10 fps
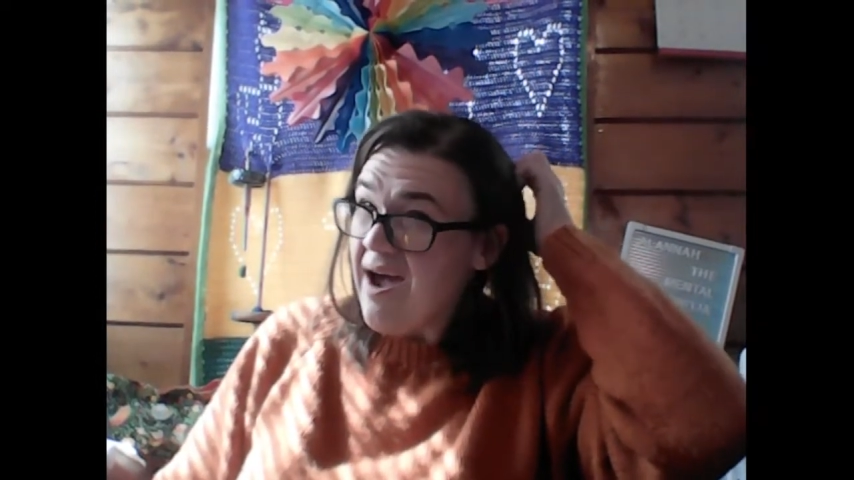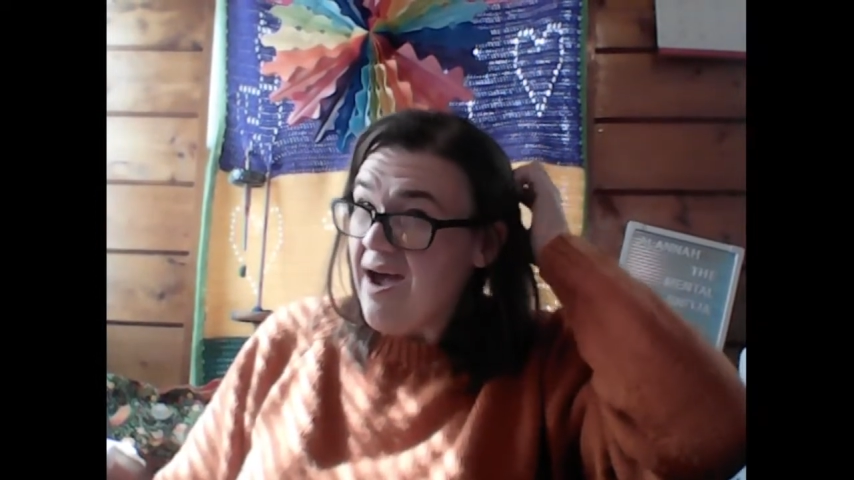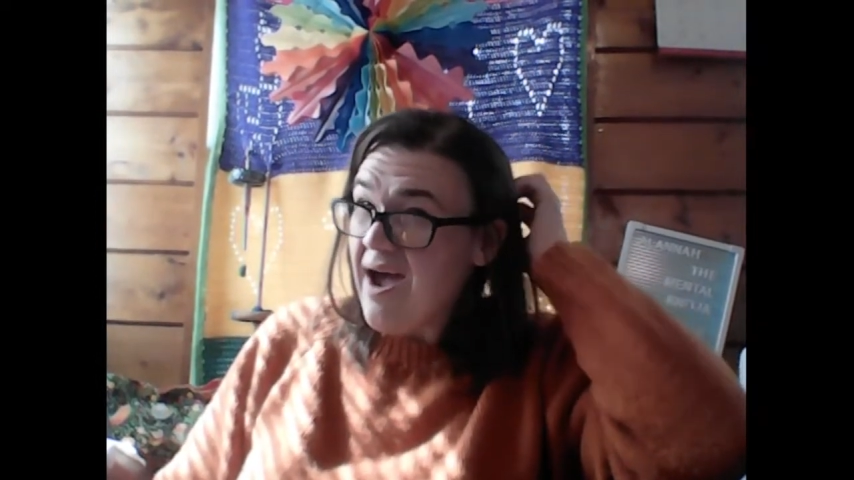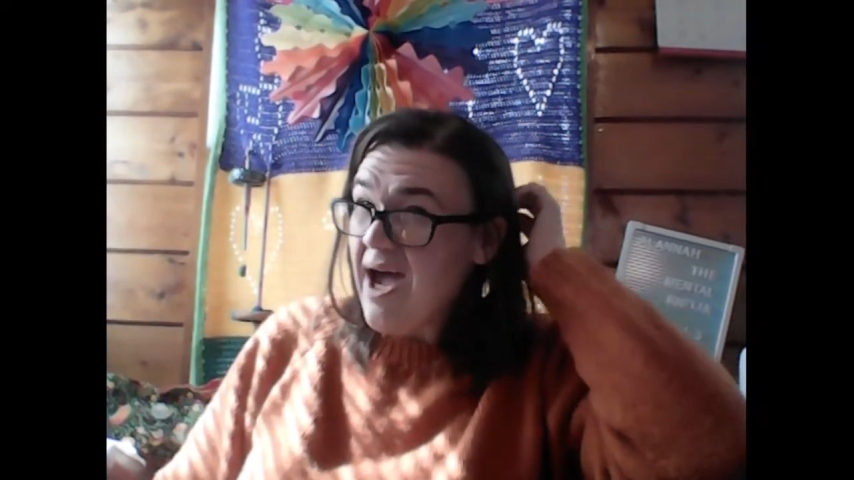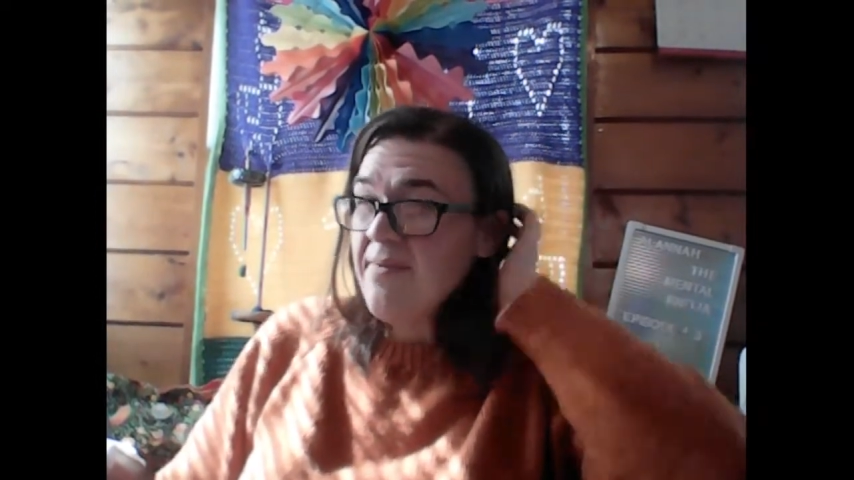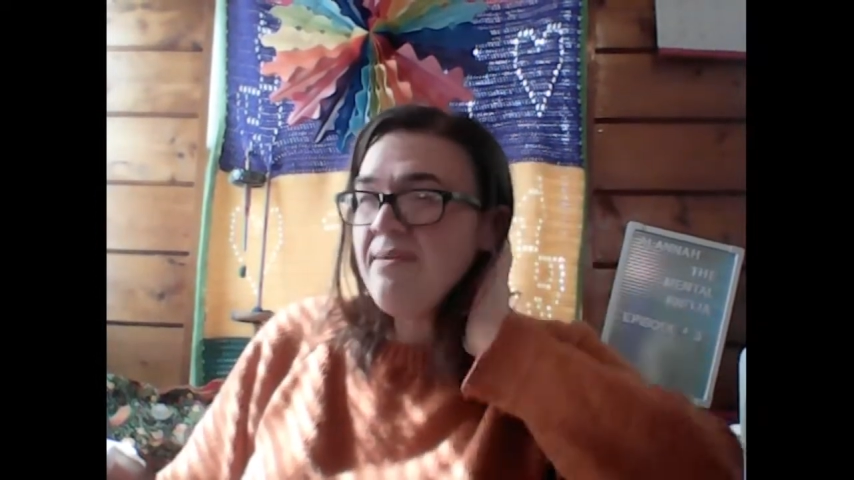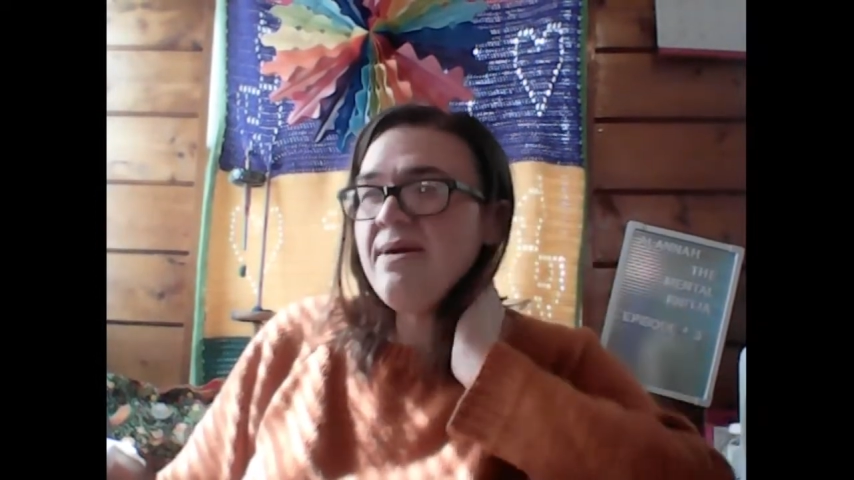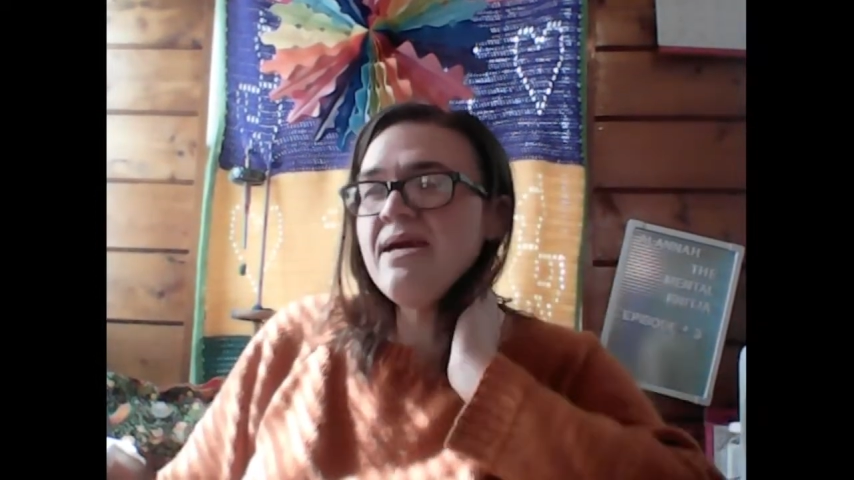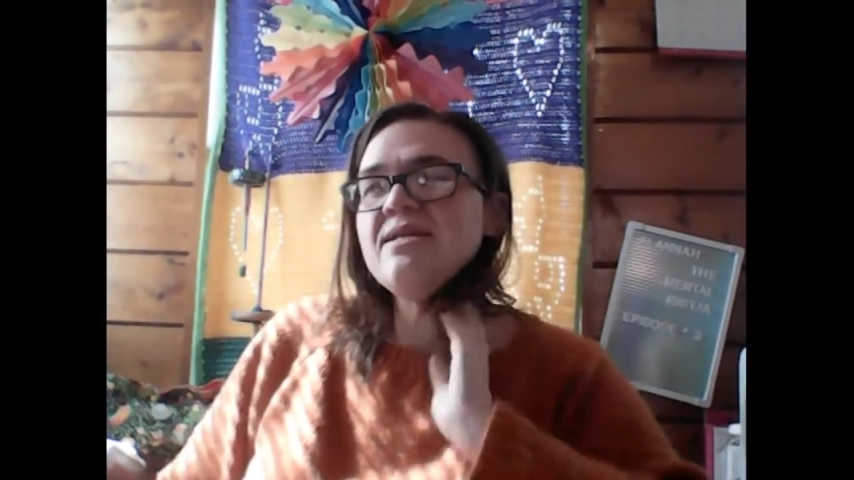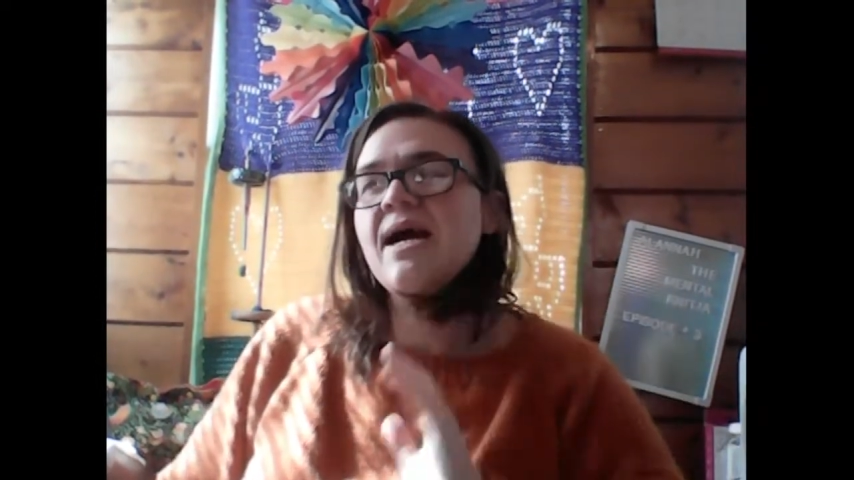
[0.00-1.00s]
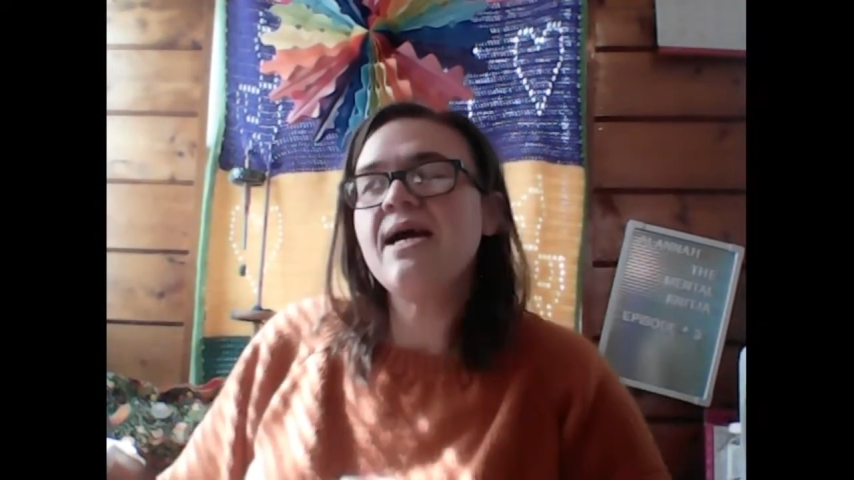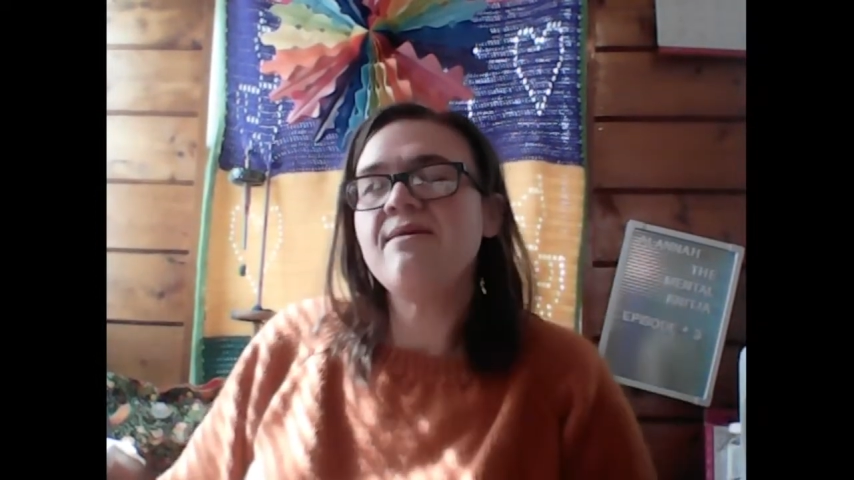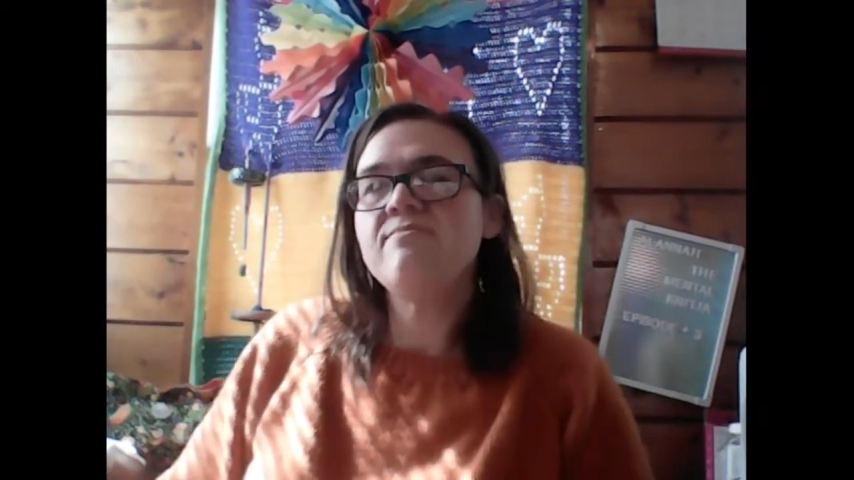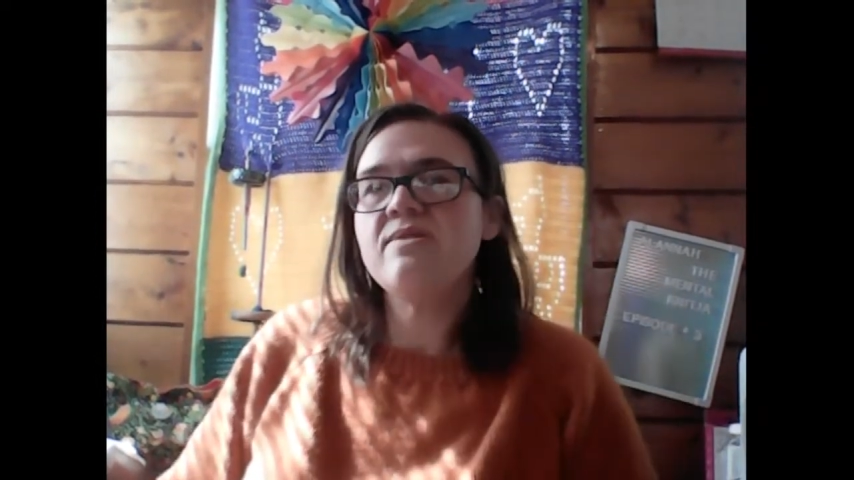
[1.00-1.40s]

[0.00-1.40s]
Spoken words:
on my Make Nine,